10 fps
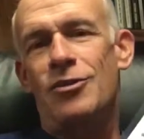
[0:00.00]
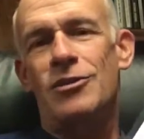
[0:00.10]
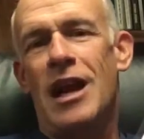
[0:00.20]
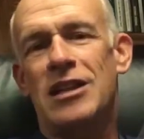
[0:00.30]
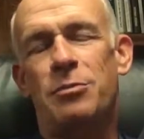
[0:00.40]

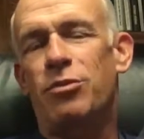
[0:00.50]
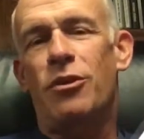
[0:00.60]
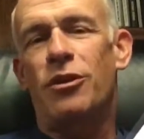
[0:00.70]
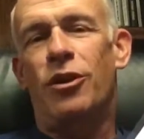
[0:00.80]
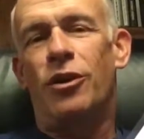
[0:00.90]
There's lots of
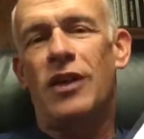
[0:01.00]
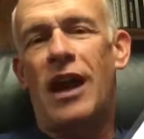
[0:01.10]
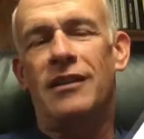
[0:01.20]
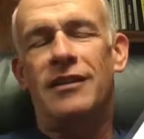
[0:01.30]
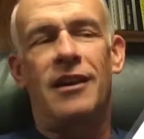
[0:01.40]
protocols
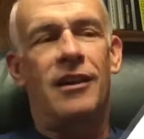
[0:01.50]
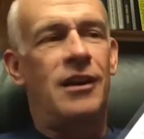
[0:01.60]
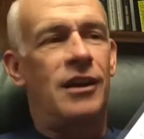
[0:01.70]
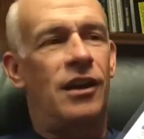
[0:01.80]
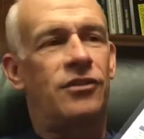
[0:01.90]
out there.